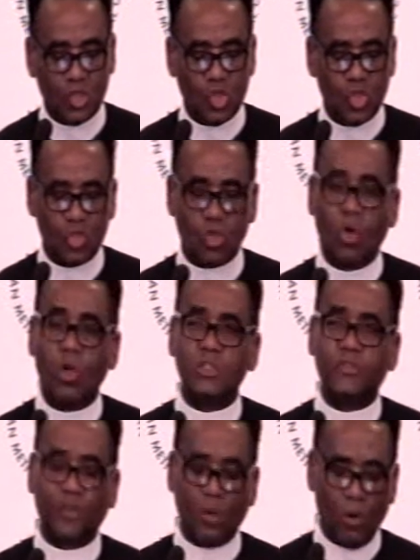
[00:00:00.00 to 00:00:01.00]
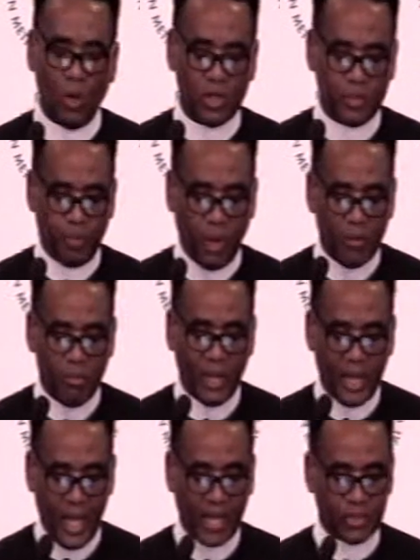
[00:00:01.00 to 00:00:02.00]
George Floyd's public
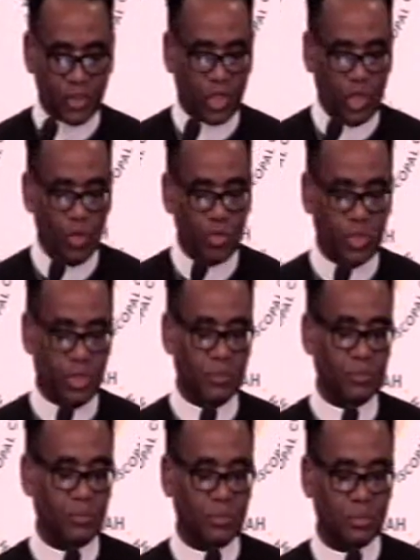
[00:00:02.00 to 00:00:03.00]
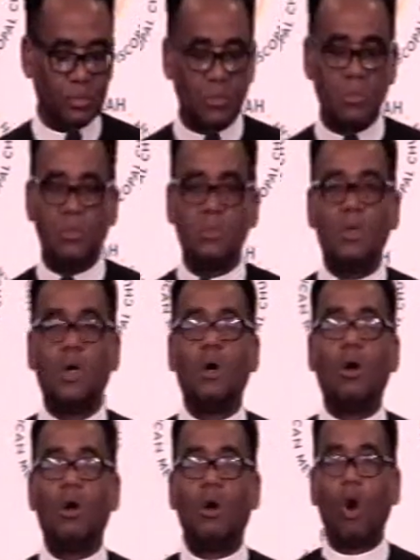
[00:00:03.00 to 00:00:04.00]
execution
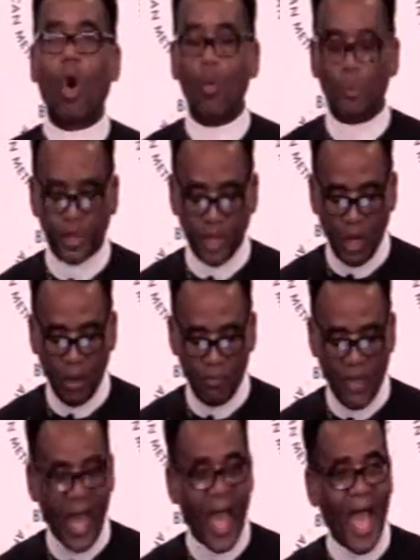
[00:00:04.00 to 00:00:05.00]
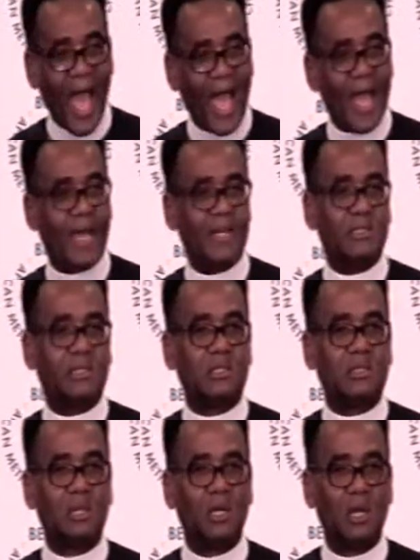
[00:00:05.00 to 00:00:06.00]
opened up the eyes
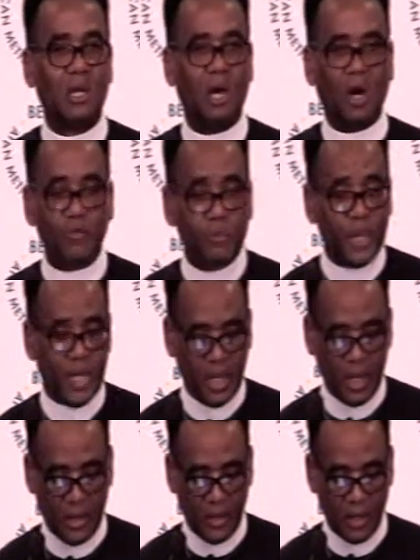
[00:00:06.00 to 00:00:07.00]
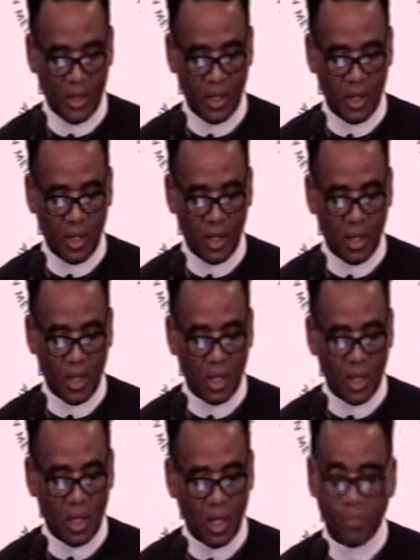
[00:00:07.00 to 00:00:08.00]
of many.
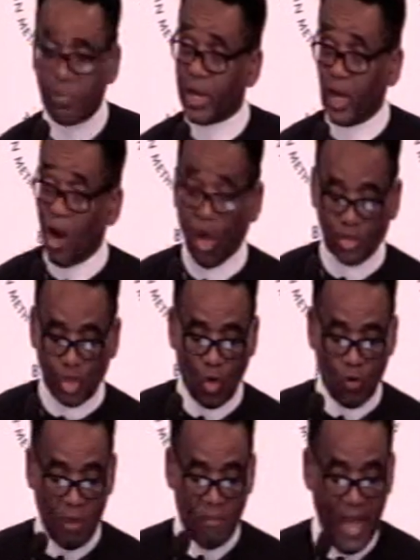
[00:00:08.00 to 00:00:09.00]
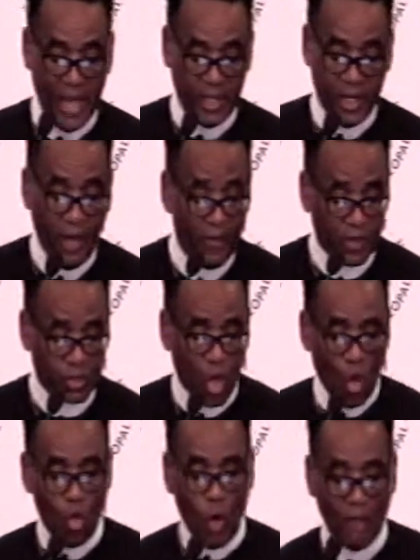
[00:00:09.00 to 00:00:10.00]
But it also reminded others
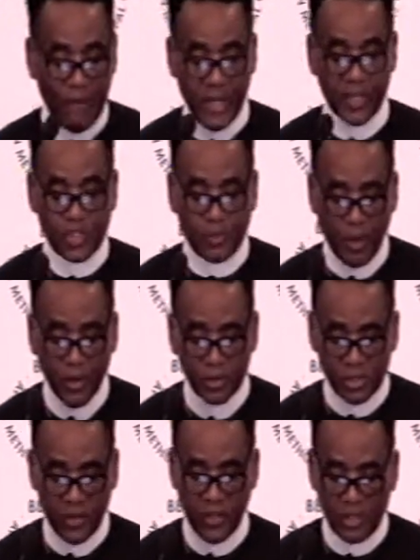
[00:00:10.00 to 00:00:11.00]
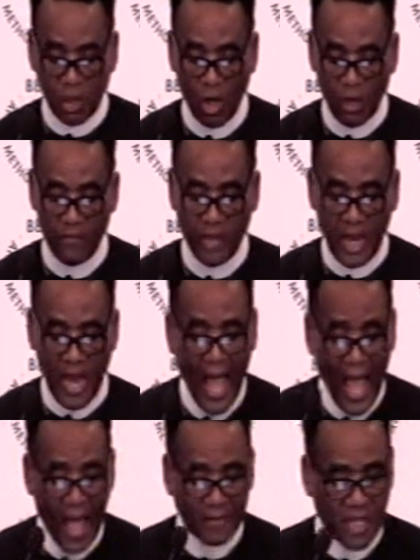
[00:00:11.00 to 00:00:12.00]
who have been experiencing this all of their
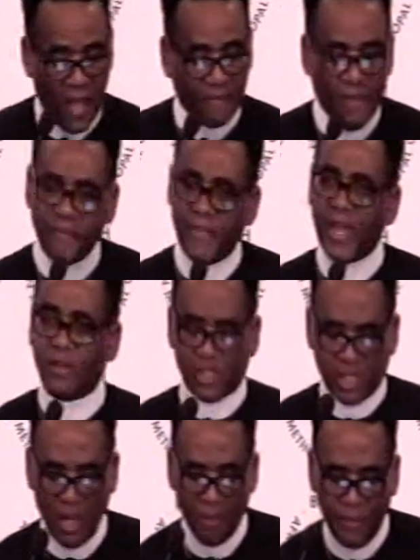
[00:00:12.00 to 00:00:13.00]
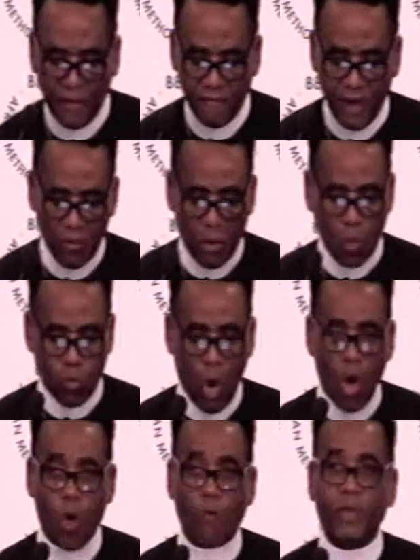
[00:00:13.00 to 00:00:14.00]
lives that there is something very
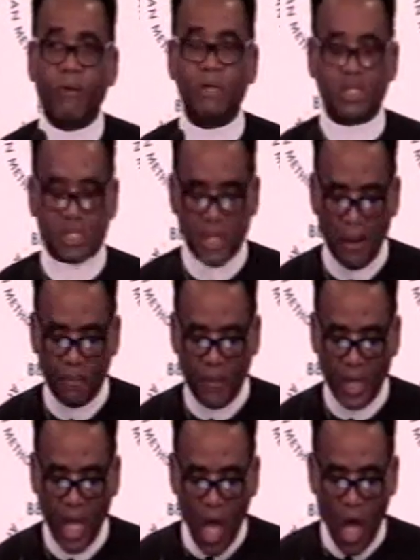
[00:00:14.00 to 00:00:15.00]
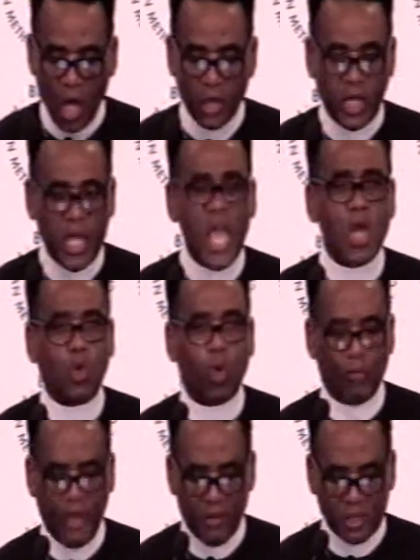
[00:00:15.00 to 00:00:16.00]
wrong. There is something unequal.
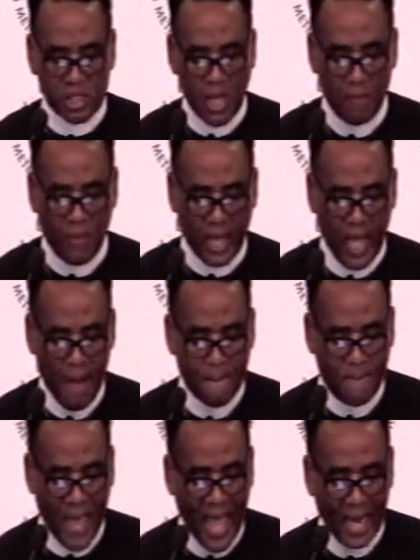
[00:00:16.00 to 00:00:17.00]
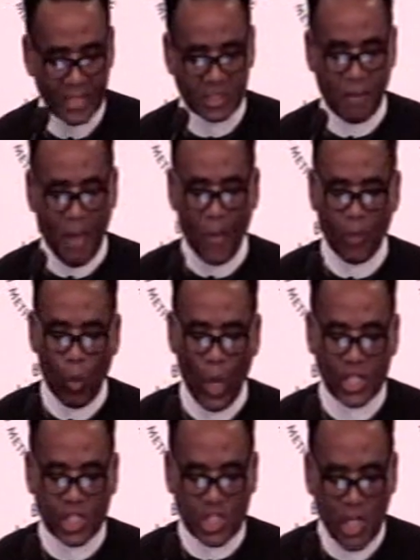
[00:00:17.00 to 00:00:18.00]
There is something imbalanced about the way
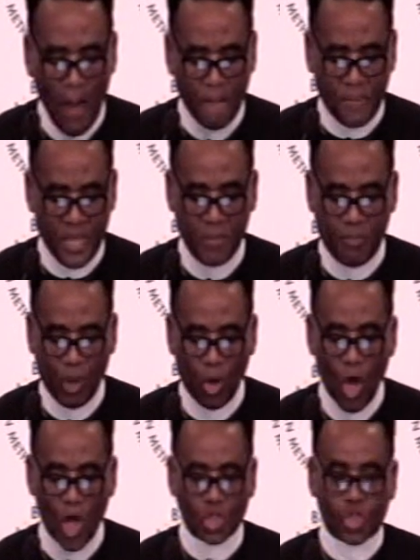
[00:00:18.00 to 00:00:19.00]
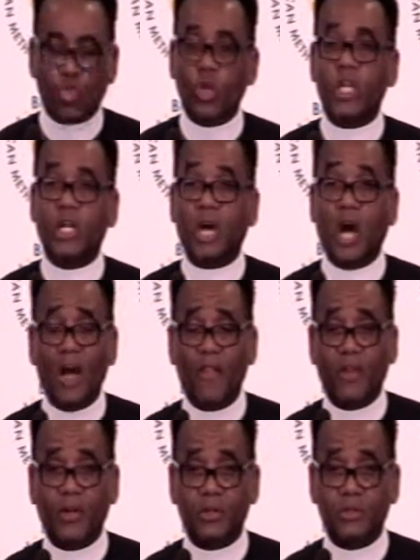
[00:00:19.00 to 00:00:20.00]
some people treat
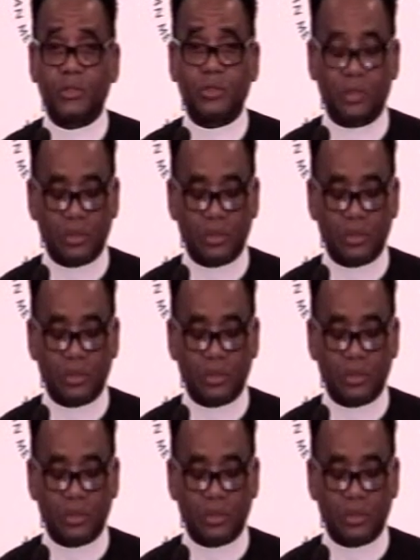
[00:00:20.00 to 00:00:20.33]
others.